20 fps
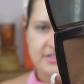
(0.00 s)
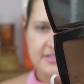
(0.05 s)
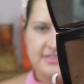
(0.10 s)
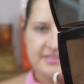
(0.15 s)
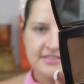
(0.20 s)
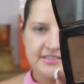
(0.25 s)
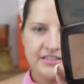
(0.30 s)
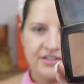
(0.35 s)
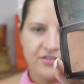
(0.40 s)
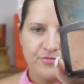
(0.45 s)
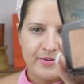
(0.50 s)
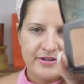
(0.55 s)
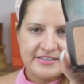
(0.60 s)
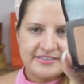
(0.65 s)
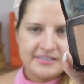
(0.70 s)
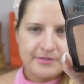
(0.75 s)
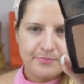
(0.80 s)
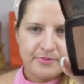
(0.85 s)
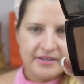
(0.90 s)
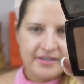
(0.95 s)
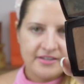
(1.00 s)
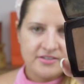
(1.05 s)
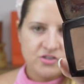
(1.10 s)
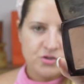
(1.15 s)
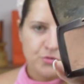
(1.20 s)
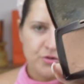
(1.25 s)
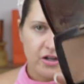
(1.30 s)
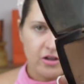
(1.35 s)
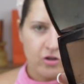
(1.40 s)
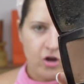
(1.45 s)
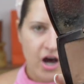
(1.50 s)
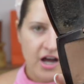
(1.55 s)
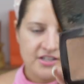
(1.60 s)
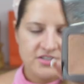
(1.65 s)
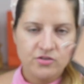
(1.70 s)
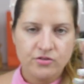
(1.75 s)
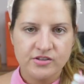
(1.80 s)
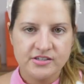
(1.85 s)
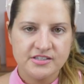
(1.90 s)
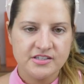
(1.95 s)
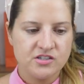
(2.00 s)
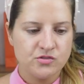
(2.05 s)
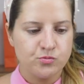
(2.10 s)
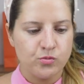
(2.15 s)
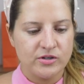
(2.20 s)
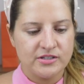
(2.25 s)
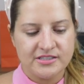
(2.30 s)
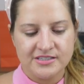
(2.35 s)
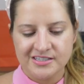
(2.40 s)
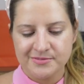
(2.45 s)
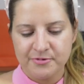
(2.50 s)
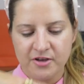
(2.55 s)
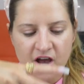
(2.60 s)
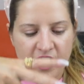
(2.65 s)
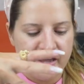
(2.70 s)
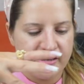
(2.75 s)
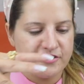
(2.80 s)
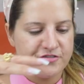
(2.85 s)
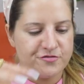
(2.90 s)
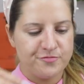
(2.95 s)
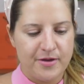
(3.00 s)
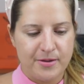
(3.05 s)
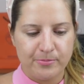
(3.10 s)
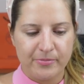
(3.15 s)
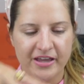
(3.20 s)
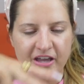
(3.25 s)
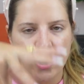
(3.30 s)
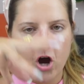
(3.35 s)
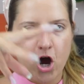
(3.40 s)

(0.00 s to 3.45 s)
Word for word: can see, I've been dipping into it a lot. So this is what's kind of been my